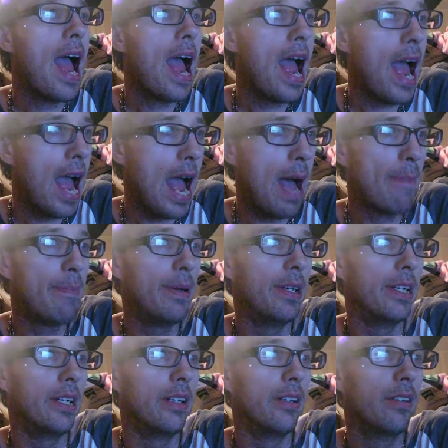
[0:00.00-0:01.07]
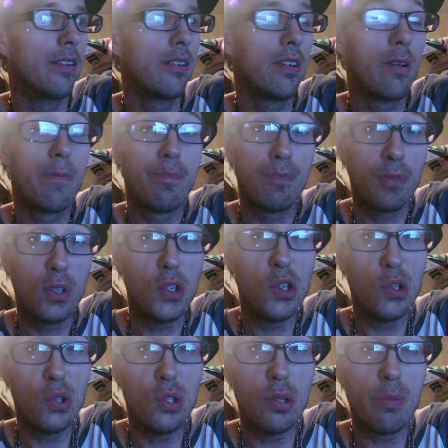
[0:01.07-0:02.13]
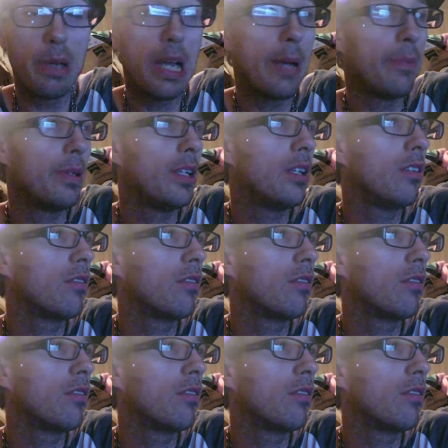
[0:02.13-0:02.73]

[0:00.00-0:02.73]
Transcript: happenings. YouTube happenings.